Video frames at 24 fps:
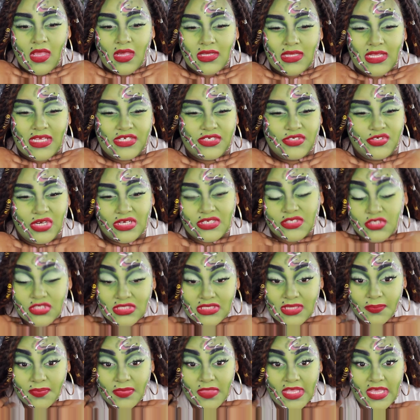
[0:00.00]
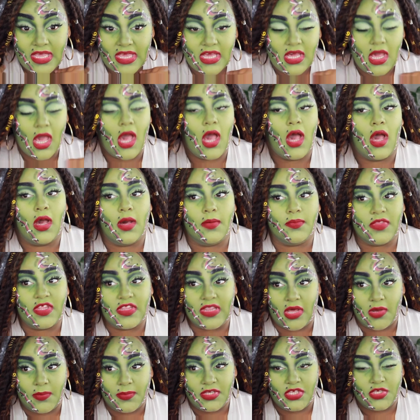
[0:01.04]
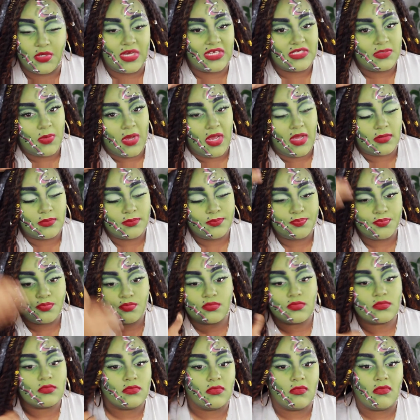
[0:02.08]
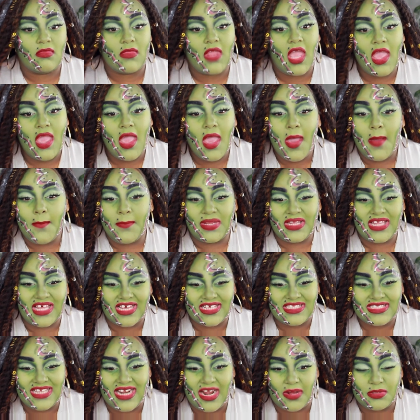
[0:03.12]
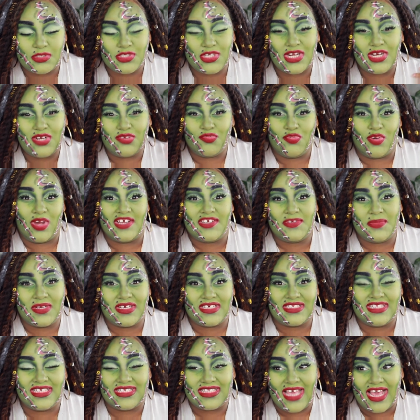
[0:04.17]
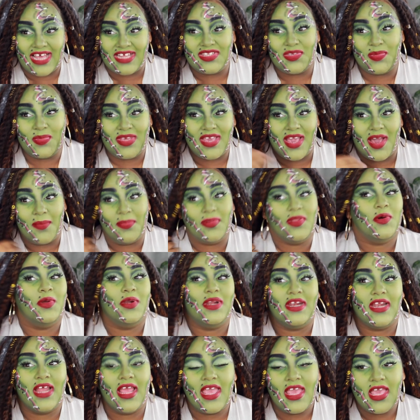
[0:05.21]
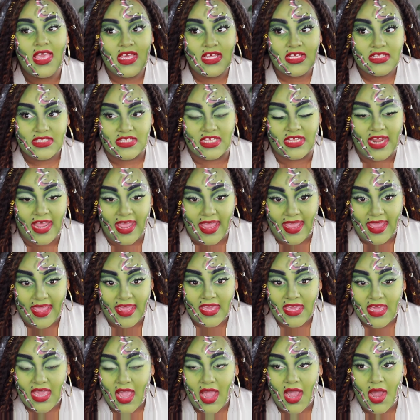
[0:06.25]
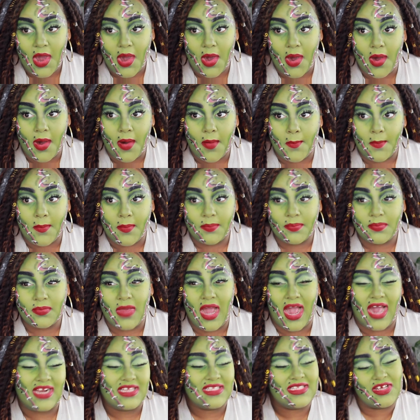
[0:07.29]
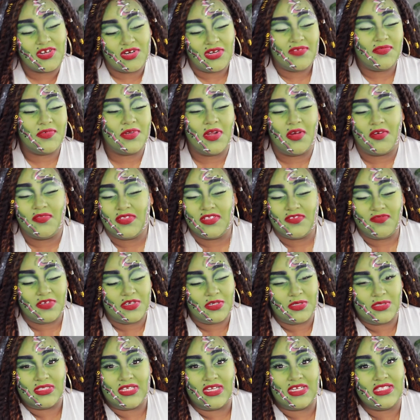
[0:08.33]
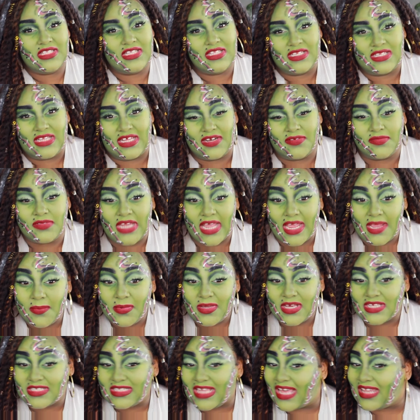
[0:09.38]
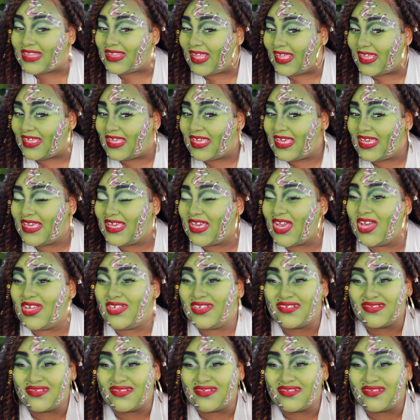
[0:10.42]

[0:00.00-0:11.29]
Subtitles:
like dress or something, then that would be cute as well. But like I said, I was trying to rush because this had to be uploaded today. Honestly, I don't even know if this video is gonna see the light of day, because I like it,